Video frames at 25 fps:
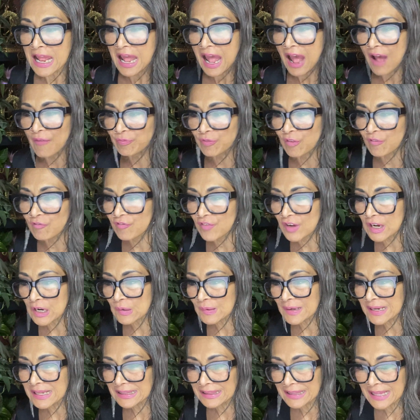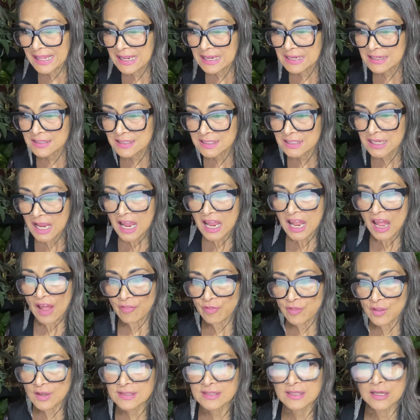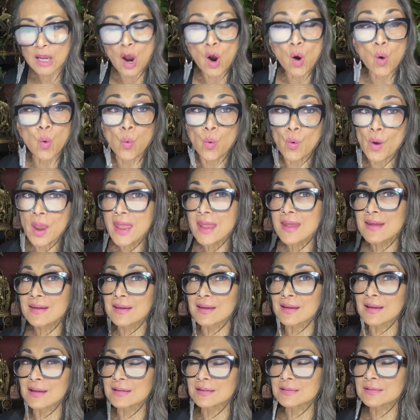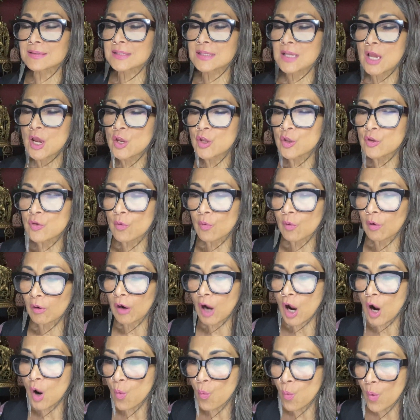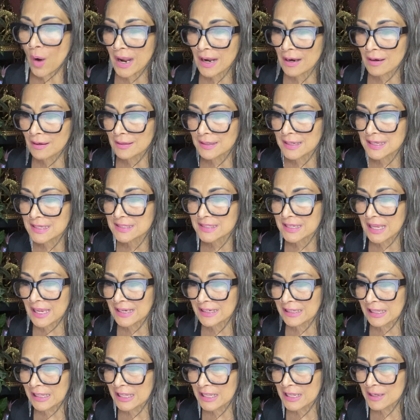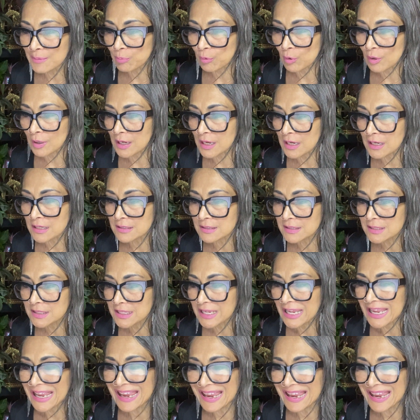at the very least, and thus awakens your awareness and liberates,